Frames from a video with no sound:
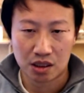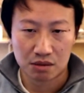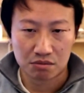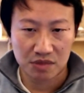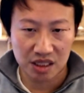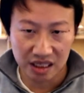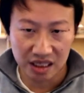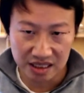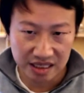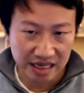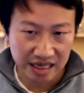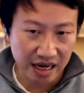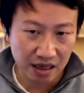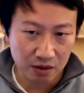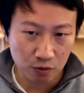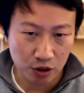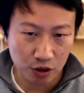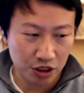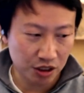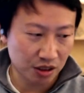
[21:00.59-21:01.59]

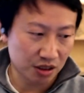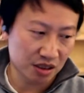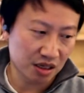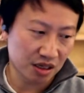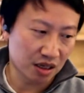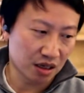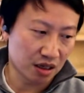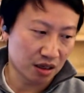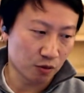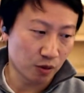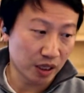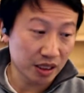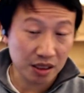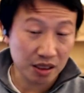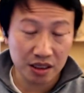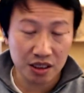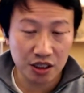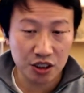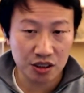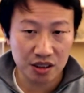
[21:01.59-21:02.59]
TSAN, which is a race
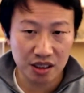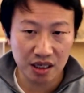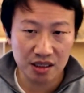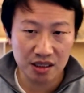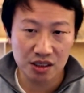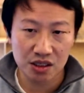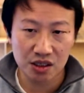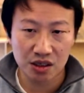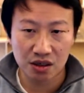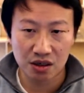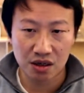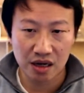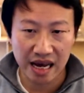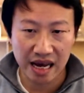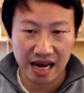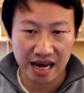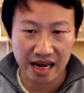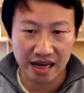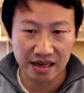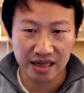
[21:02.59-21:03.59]
condition tester,
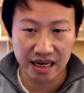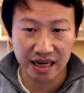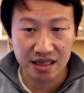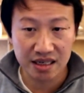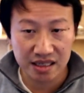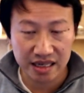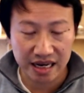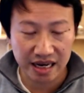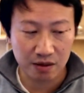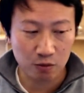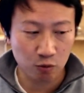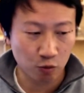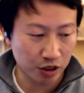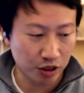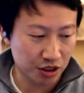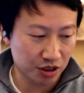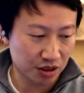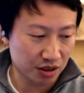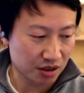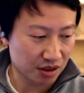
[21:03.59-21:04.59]
and ASAN,
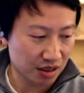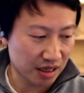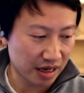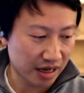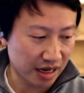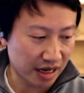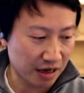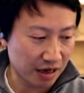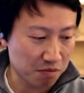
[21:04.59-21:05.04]
which is a